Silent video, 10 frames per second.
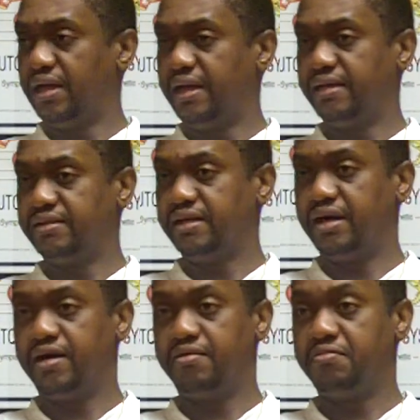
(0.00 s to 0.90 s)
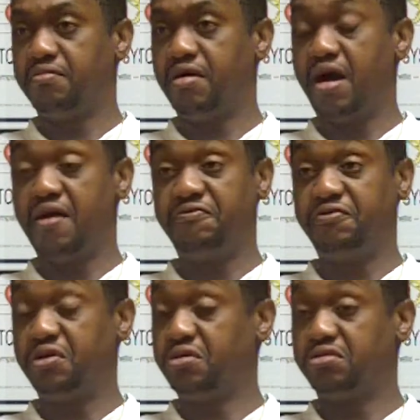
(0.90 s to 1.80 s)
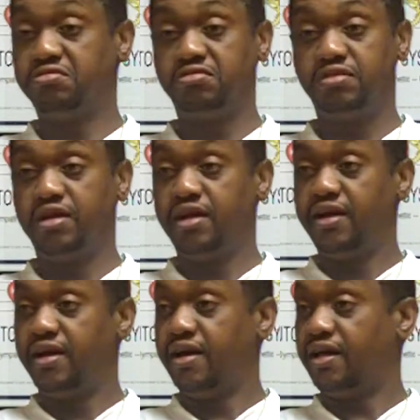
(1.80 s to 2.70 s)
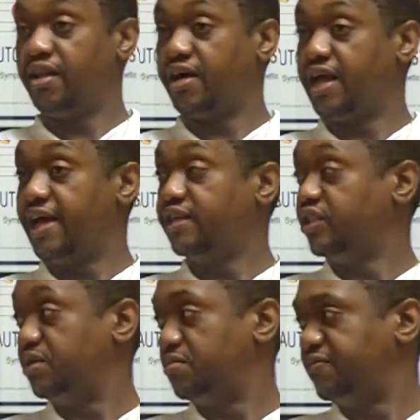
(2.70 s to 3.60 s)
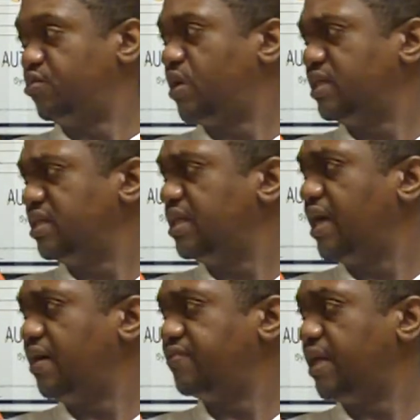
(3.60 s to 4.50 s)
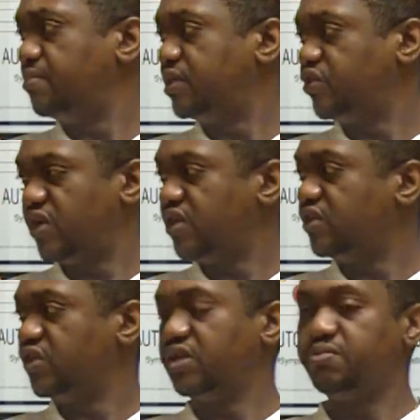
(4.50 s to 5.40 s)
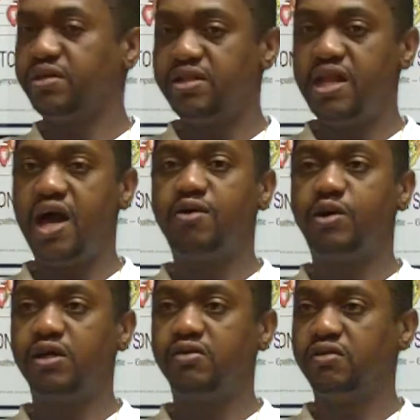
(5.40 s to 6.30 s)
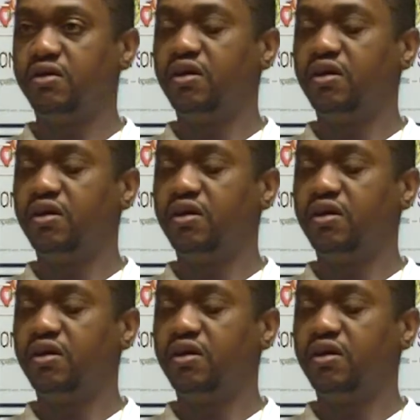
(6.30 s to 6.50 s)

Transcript: And I feel a lot of energy. Before I didn't have that much energy, but now I do.